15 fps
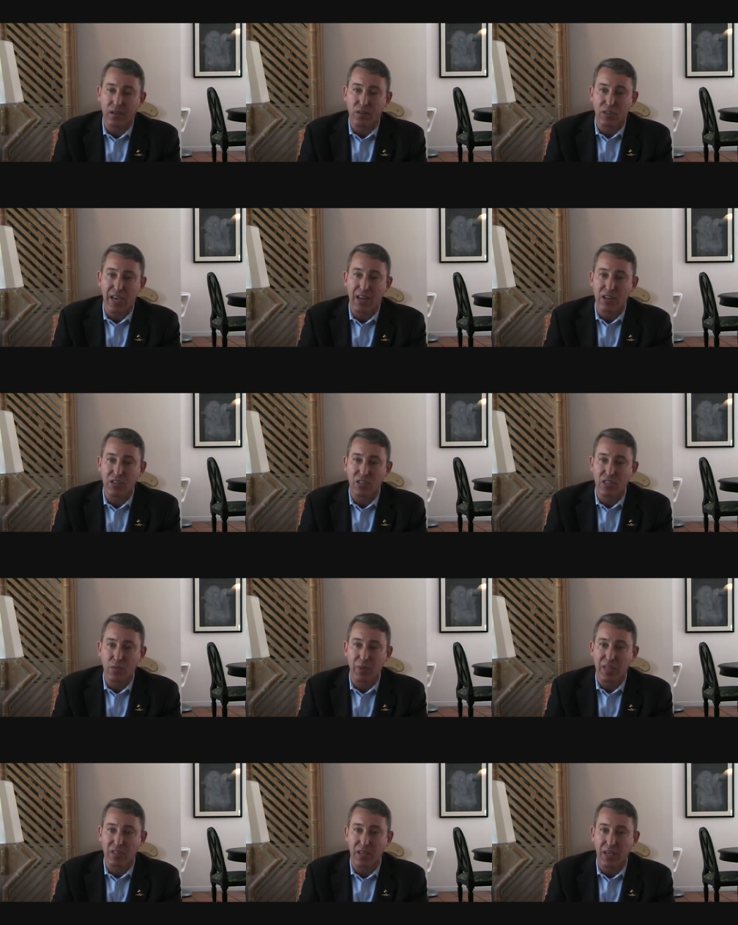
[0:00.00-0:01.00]
challenges is
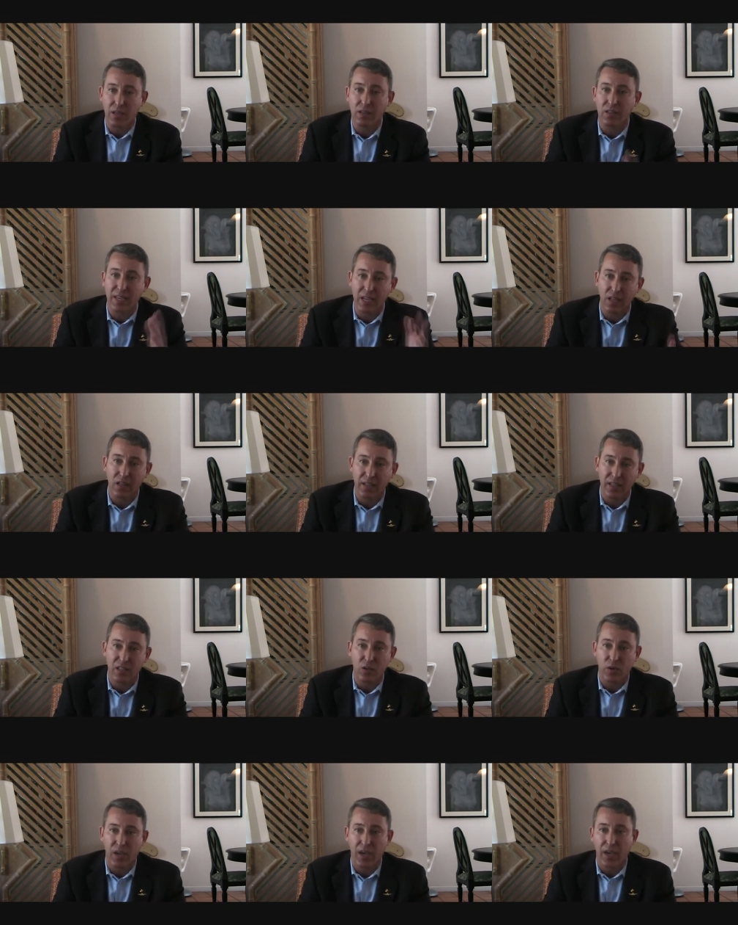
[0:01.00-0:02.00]
by saying legally
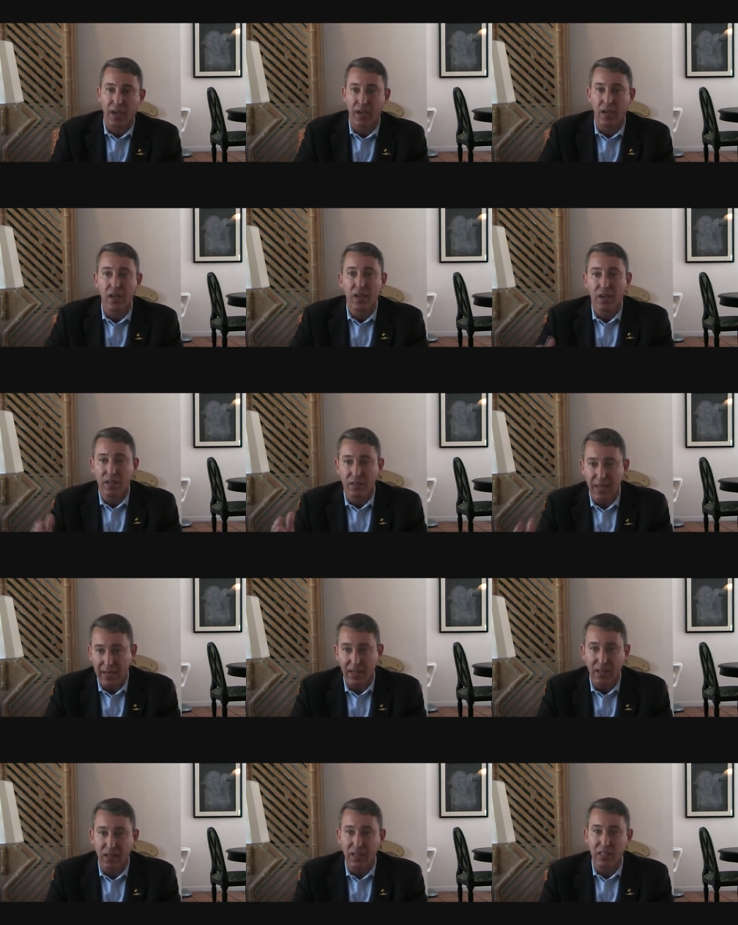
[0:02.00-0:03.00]
it's okay,
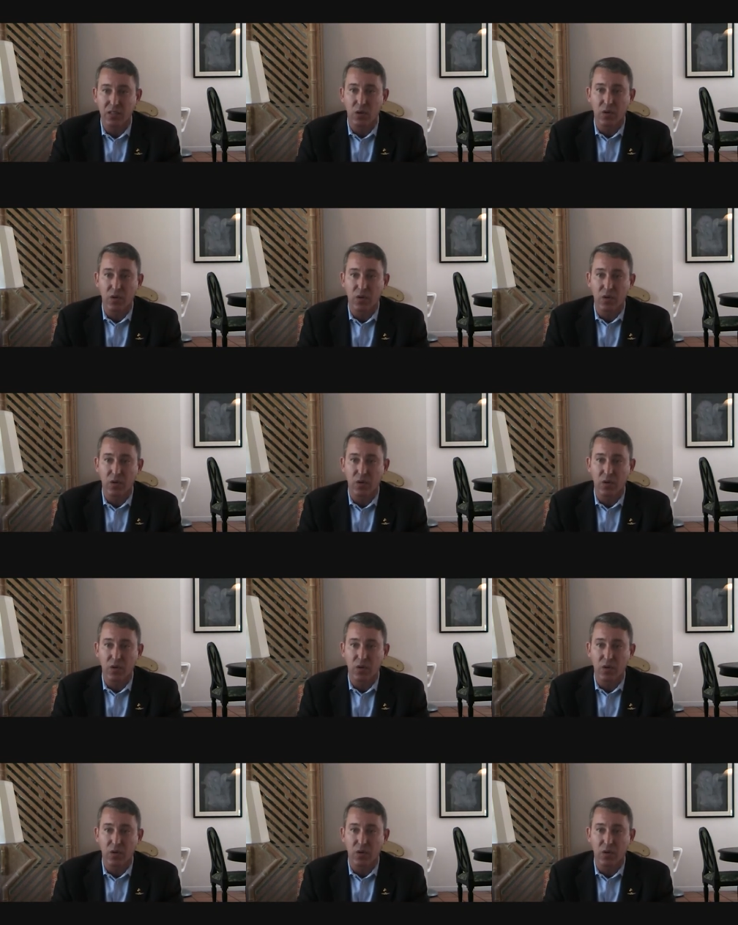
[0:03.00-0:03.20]
technically it's